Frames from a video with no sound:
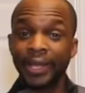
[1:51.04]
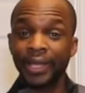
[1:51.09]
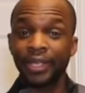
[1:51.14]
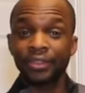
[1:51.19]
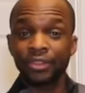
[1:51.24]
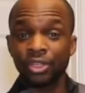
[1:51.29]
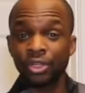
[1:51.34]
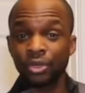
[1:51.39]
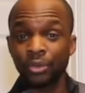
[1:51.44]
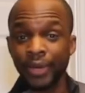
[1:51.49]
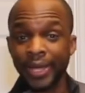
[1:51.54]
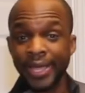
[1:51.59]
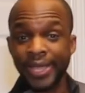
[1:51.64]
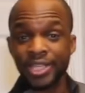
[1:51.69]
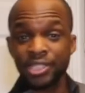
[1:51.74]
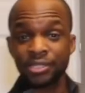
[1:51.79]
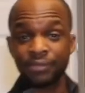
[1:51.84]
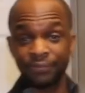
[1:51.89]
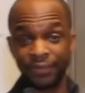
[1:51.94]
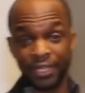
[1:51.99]
and the
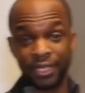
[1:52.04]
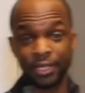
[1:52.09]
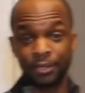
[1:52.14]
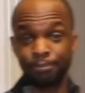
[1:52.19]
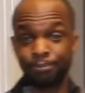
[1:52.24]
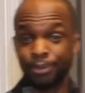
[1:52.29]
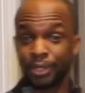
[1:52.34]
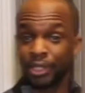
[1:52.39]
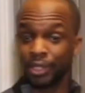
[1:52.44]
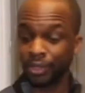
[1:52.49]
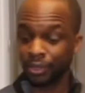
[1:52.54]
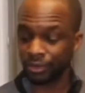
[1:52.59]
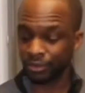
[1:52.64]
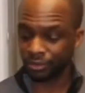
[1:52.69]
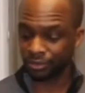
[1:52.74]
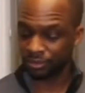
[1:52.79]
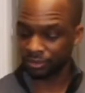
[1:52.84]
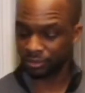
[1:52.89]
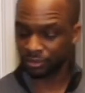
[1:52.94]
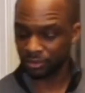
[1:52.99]
grass-fed butter.
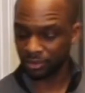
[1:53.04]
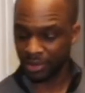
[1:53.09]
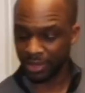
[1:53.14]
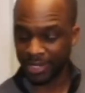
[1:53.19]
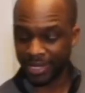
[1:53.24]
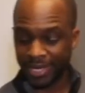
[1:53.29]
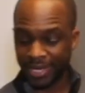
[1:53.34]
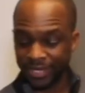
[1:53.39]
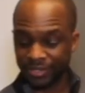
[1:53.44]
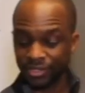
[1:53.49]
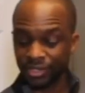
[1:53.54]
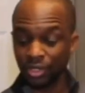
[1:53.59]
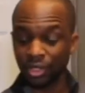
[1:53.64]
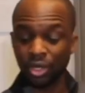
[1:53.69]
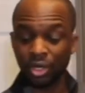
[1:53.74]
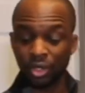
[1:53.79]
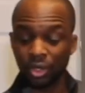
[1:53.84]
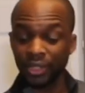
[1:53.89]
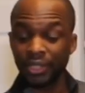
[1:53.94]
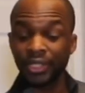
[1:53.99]
It has it
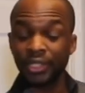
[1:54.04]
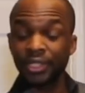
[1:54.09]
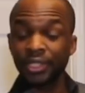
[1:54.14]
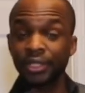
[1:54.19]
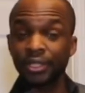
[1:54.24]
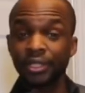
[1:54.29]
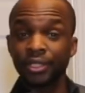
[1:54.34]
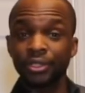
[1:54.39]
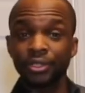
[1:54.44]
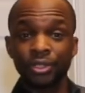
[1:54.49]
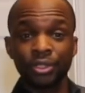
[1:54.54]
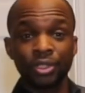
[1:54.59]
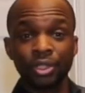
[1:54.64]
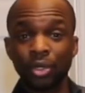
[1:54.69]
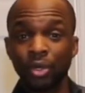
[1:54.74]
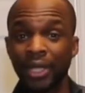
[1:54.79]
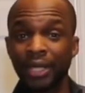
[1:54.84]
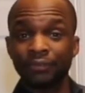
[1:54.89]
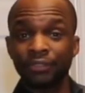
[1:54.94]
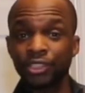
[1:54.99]
all in here. You
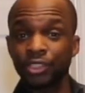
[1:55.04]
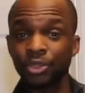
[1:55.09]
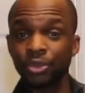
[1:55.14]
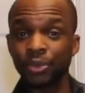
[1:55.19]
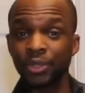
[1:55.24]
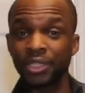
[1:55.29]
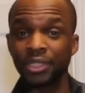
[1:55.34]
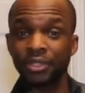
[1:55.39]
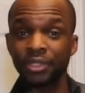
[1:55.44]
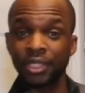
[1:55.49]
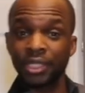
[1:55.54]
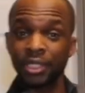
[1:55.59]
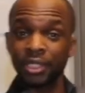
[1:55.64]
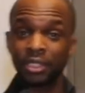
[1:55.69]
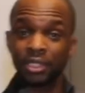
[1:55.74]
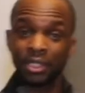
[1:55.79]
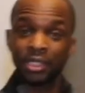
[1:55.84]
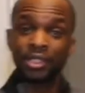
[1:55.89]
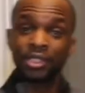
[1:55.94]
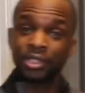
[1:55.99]
don't have to do anything.
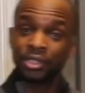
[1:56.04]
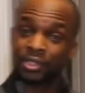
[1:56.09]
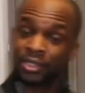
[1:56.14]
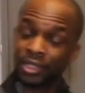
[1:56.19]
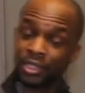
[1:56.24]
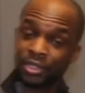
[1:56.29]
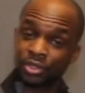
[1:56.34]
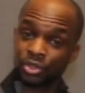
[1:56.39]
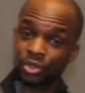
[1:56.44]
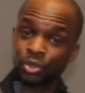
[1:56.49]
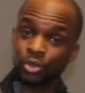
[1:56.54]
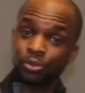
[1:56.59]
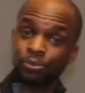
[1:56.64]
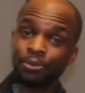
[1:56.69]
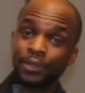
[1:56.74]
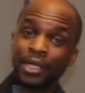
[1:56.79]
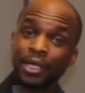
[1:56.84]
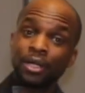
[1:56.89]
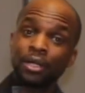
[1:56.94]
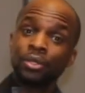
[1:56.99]
Take a scoop
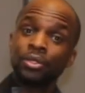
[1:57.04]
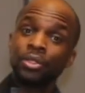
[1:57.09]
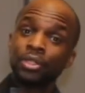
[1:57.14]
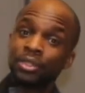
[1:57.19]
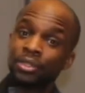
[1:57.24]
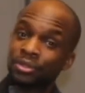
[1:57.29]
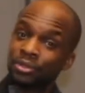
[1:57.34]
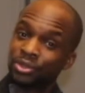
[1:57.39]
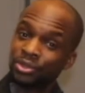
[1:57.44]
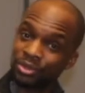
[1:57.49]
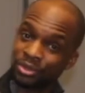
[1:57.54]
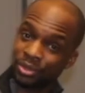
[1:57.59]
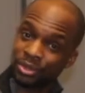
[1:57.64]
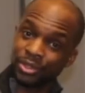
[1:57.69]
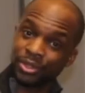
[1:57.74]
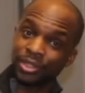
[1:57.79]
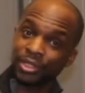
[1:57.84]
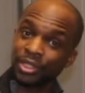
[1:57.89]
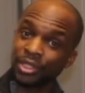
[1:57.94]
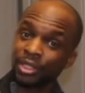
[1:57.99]
out,
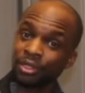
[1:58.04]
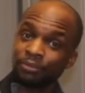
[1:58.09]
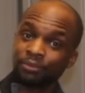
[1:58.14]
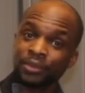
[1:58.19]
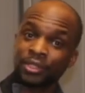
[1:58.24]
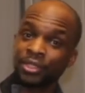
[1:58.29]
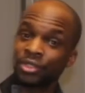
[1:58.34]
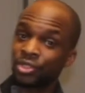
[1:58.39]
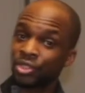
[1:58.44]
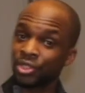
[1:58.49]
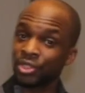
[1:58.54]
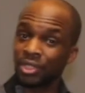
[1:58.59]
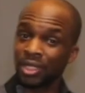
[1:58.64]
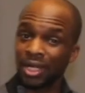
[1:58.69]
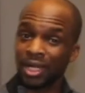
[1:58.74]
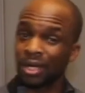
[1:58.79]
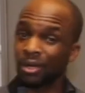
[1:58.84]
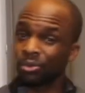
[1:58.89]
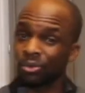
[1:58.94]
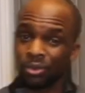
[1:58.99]
stir it up into your
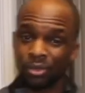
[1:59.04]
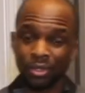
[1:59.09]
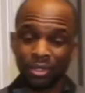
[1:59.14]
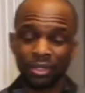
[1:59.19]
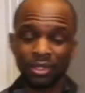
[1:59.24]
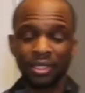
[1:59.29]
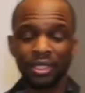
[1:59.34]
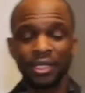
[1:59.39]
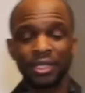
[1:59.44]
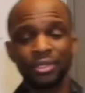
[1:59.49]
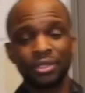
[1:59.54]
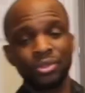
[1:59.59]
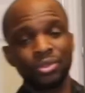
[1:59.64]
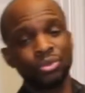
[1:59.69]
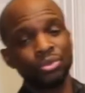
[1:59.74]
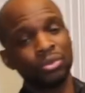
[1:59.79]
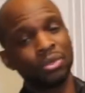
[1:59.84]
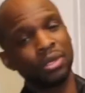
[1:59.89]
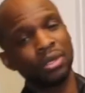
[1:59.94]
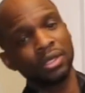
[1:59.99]
hot water, and
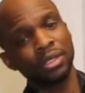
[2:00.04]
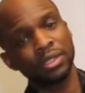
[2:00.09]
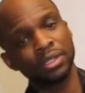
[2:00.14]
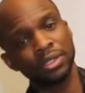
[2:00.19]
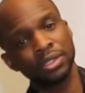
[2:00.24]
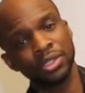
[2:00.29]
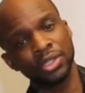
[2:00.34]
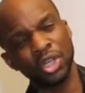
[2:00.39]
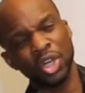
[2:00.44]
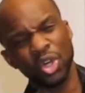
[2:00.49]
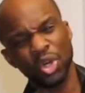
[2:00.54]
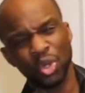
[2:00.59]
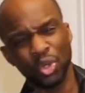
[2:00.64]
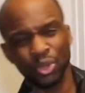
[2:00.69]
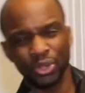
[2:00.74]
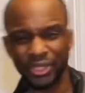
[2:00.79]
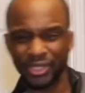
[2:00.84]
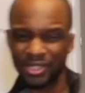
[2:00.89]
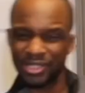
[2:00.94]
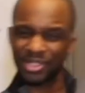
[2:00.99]
you are
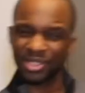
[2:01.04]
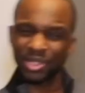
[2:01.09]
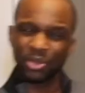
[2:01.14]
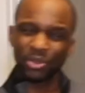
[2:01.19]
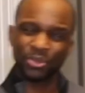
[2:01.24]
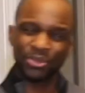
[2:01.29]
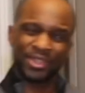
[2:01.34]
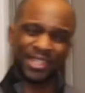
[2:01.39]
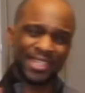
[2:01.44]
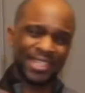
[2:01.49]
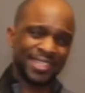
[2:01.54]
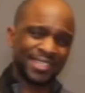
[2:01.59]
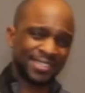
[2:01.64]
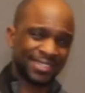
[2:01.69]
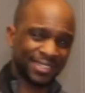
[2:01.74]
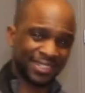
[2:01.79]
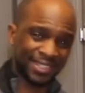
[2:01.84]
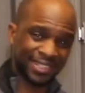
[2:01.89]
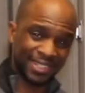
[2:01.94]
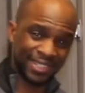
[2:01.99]
golden. So these are
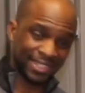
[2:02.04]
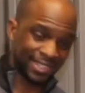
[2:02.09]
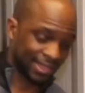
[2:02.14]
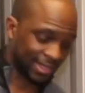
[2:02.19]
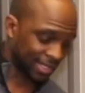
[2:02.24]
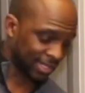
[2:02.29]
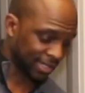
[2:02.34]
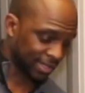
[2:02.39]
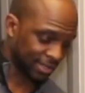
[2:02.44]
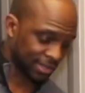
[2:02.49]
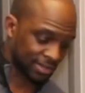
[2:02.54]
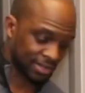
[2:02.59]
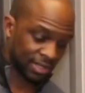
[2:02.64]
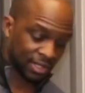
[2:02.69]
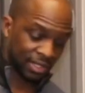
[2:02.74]
the key things